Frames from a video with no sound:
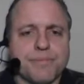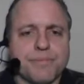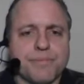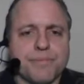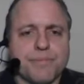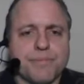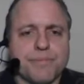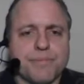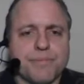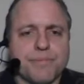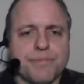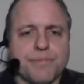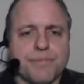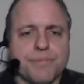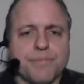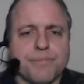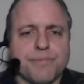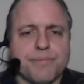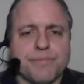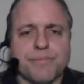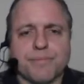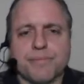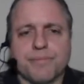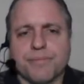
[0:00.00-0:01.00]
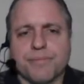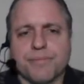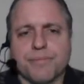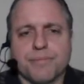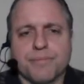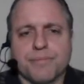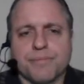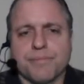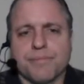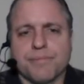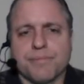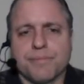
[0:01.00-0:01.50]

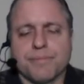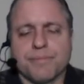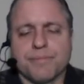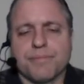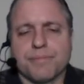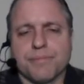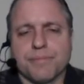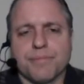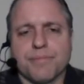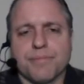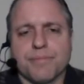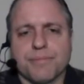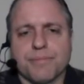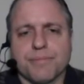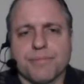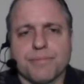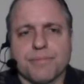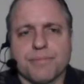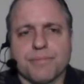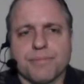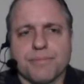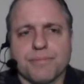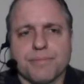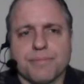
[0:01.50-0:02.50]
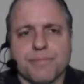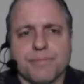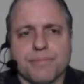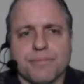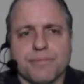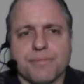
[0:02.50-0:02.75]
The person shown says nothing.